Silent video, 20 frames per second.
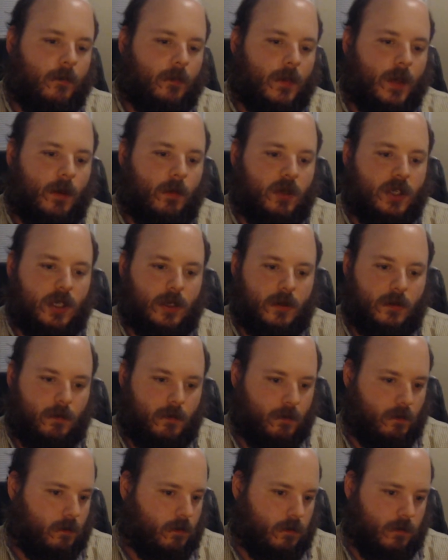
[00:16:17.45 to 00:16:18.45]
which is,
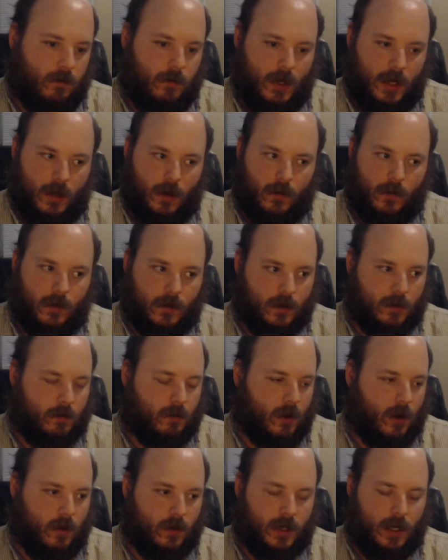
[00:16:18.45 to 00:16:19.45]
there's
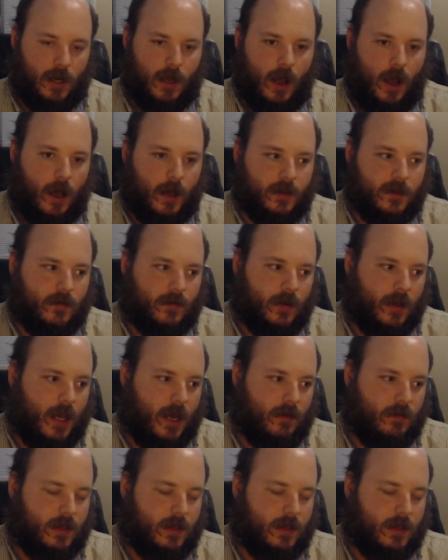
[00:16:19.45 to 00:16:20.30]
pros and cons for that.